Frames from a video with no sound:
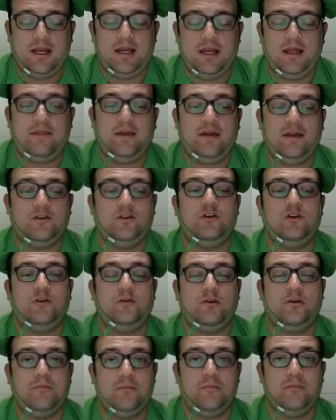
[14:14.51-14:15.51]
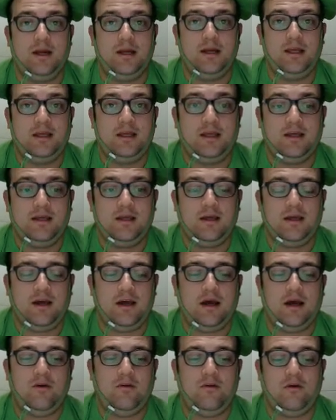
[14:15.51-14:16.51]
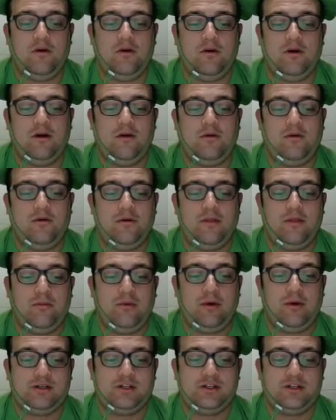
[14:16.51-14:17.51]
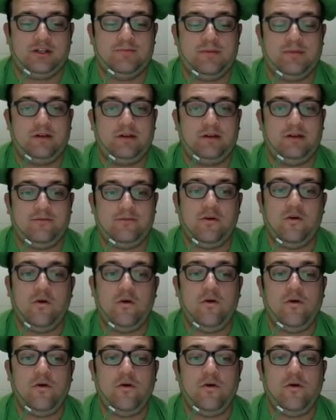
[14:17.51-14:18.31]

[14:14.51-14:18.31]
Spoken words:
anything to do with money or the precious metal of